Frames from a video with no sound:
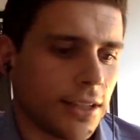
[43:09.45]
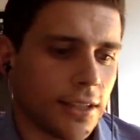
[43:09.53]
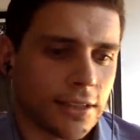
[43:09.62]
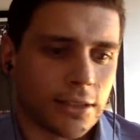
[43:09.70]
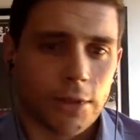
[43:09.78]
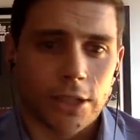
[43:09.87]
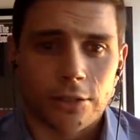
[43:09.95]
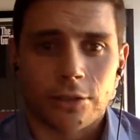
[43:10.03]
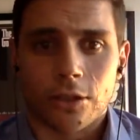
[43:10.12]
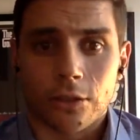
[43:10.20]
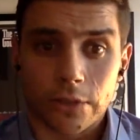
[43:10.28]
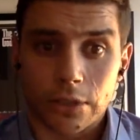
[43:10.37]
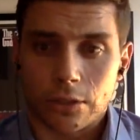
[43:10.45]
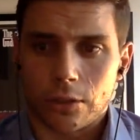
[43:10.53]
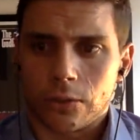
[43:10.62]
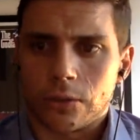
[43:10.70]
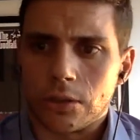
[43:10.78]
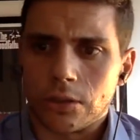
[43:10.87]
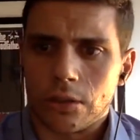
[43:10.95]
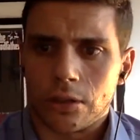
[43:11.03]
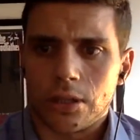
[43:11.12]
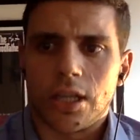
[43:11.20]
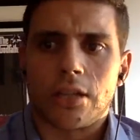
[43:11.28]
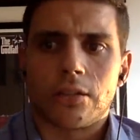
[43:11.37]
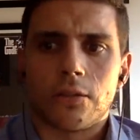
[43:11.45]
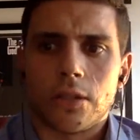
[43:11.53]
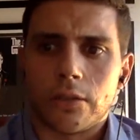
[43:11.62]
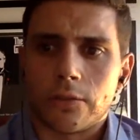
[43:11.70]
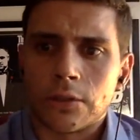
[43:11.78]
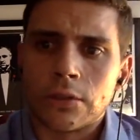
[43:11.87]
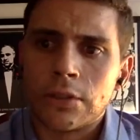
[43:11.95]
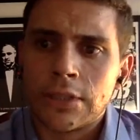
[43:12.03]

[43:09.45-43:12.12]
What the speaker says: It's about solving solutions on a national level.